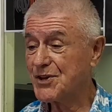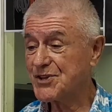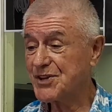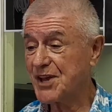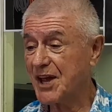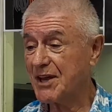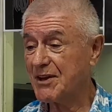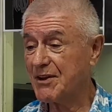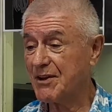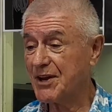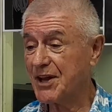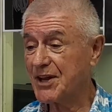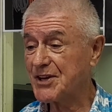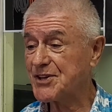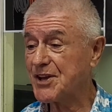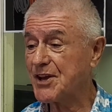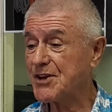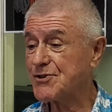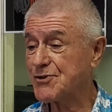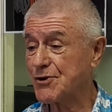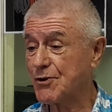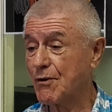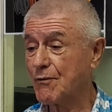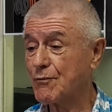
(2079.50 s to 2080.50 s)
signed an
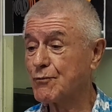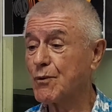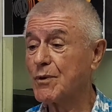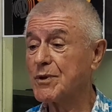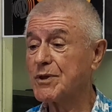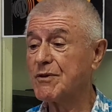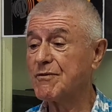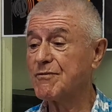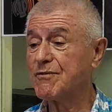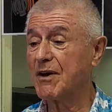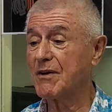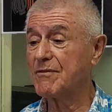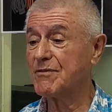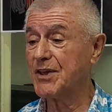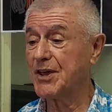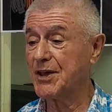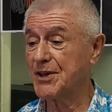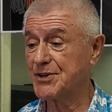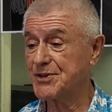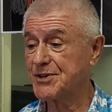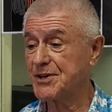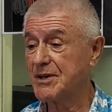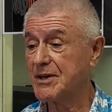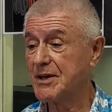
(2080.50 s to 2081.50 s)
extension of 25
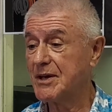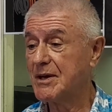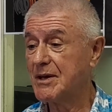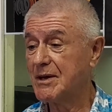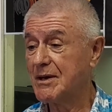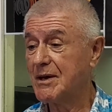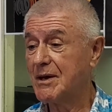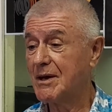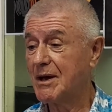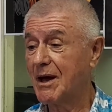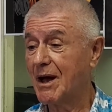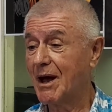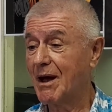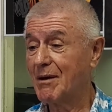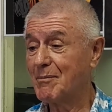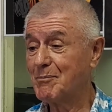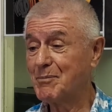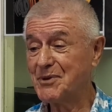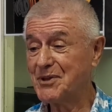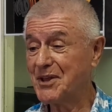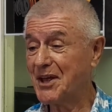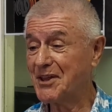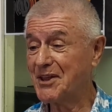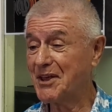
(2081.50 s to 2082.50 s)
years. I'll
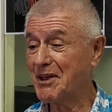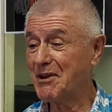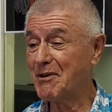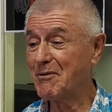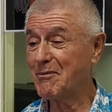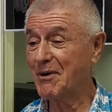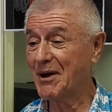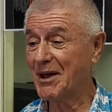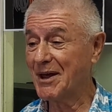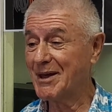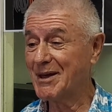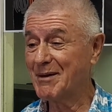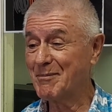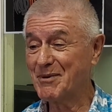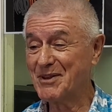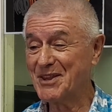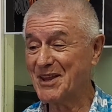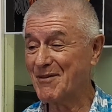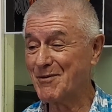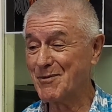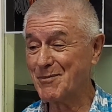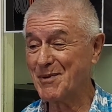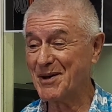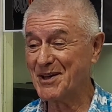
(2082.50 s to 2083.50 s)
be dead anyway, but
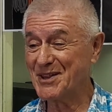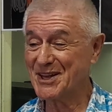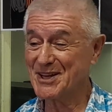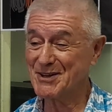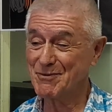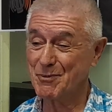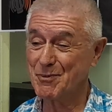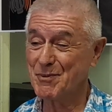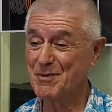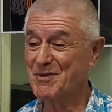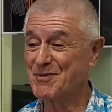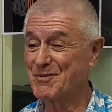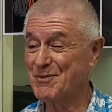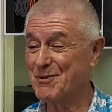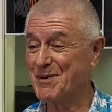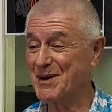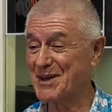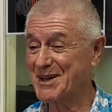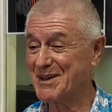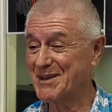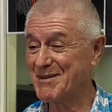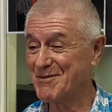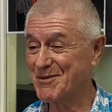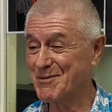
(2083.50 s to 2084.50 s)
never mind, that will be
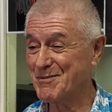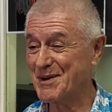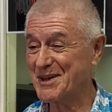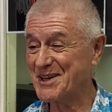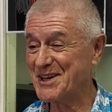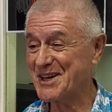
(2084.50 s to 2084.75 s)
for my